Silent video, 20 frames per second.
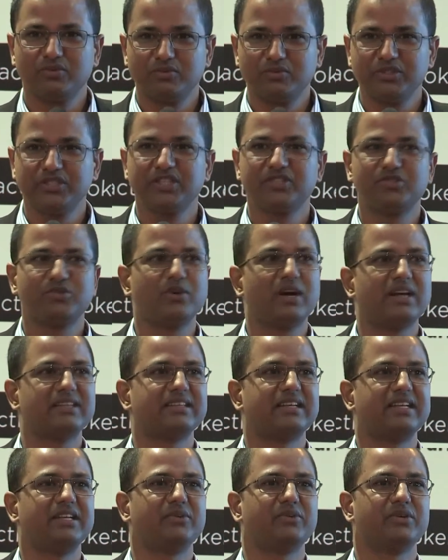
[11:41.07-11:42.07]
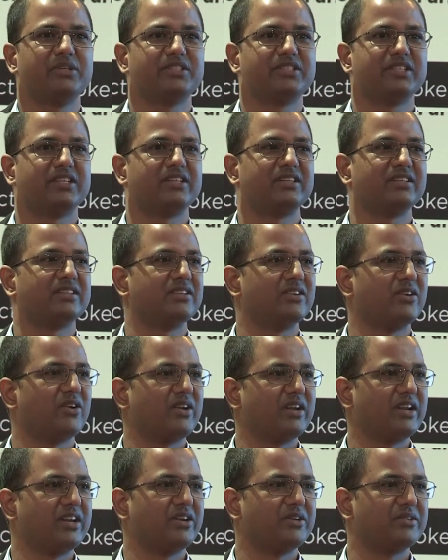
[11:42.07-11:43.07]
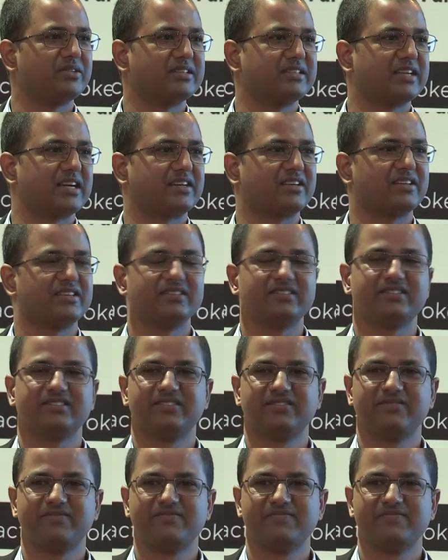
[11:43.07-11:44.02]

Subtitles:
wishes to ask any question on any of the sectors.